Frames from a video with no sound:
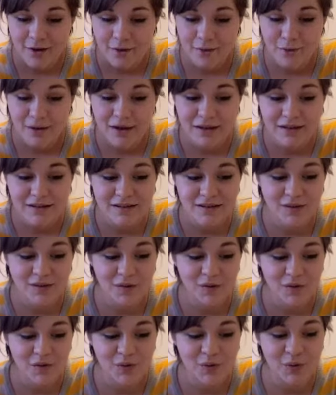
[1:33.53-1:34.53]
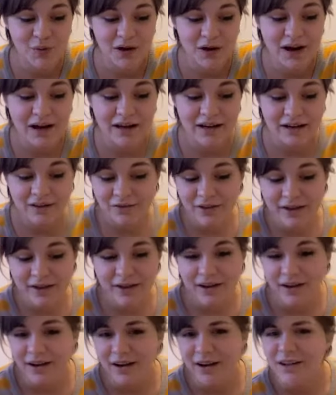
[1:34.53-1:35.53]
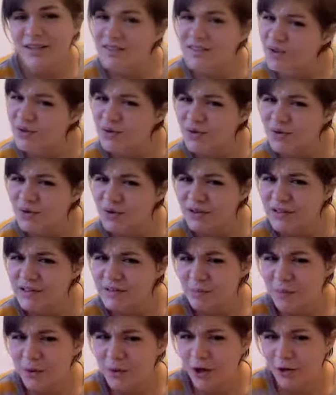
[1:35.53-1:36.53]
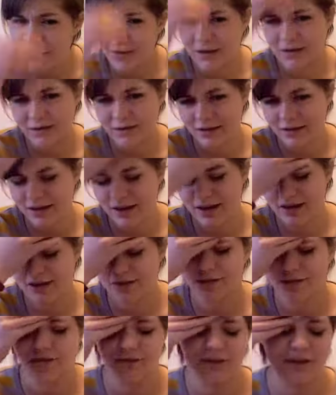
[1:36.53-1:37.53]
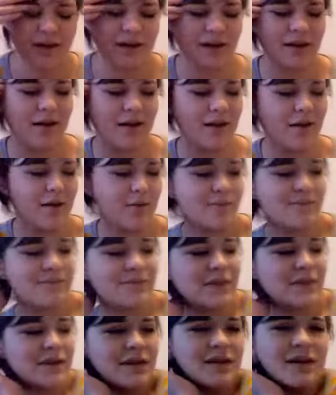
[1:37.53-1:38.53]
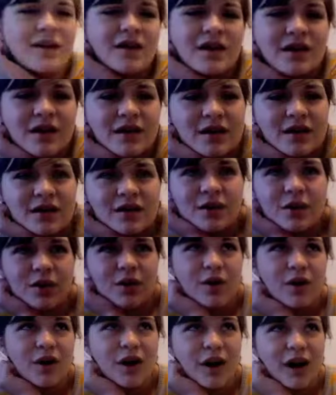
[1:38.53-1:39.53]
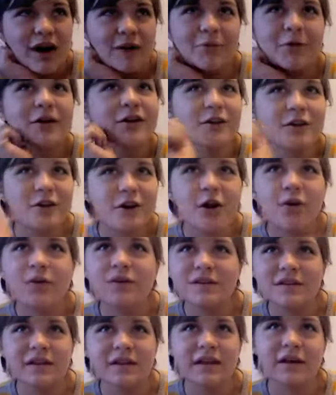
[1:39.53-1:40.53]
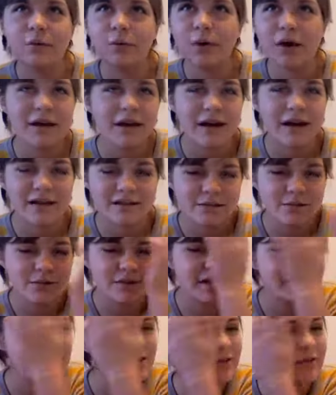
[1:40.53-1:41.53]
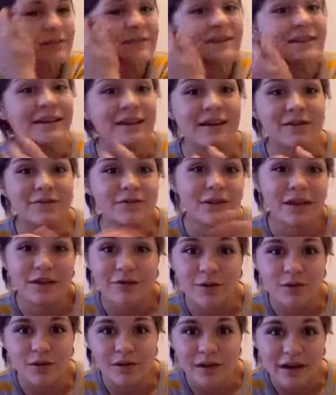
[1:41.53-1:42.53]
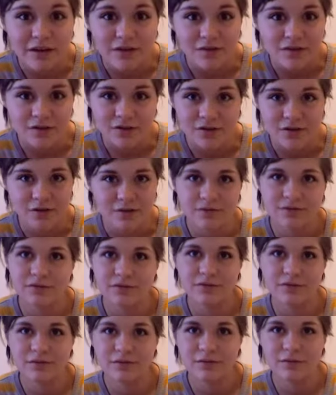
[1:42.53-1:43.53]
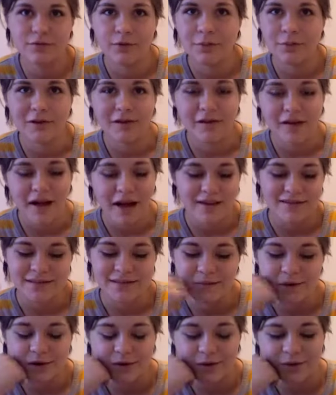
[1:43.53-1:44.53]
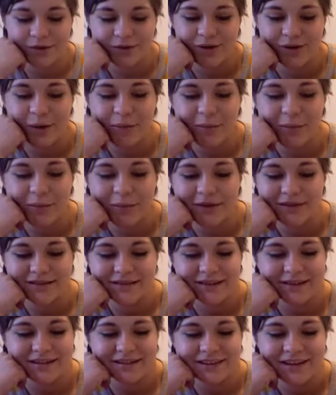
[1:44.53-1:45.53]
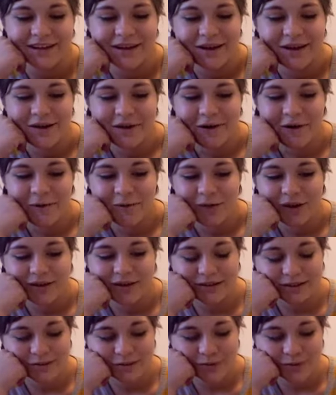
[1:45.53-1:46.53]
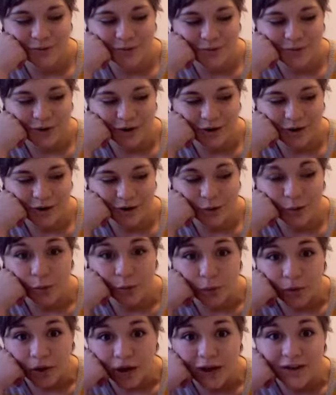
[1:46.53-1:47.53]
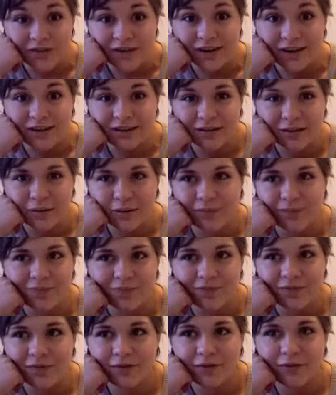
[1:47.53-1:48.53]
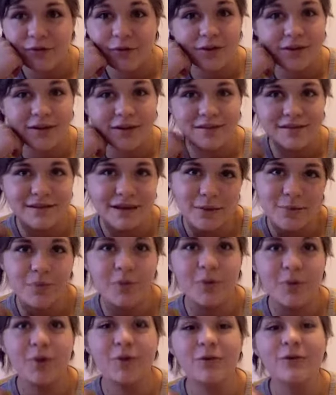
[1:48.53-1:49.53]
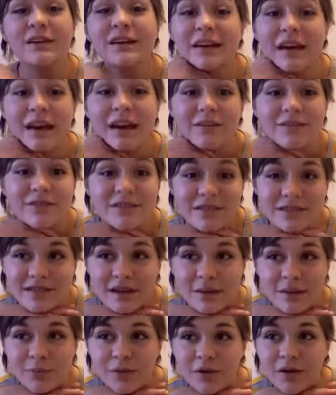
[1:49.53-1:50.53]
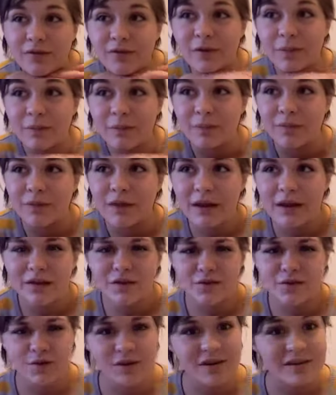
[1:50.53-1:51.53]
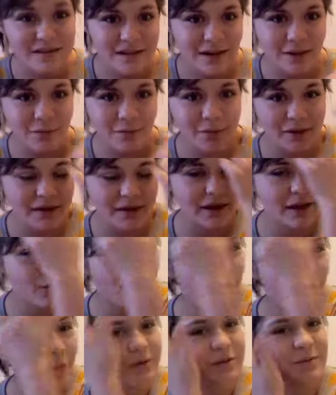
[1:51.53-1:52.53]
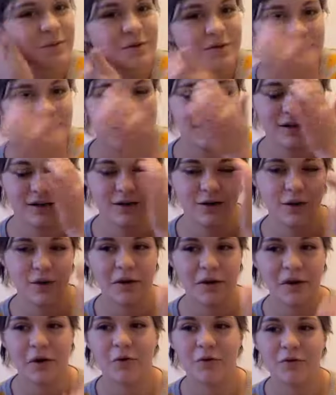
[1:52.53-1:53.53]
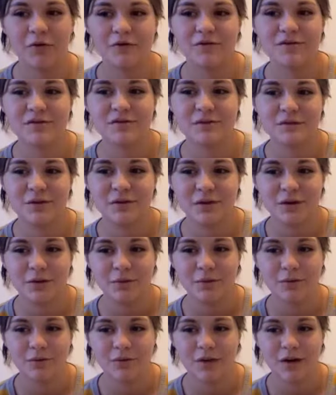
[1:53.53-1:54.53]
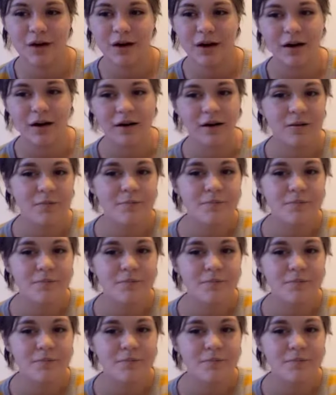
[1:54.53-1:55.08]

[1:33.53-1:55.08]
we get to do kind of like a, a social experiment kind of thing. Um, I'm not going to go into like what it has to relate to because then I'd have to give you a lecture from the class. I'm not going to do that. But basically, we get to do a cool project. Um, for an example, he gave us an example of um, dressing up like a homeless person and going over to, you know, the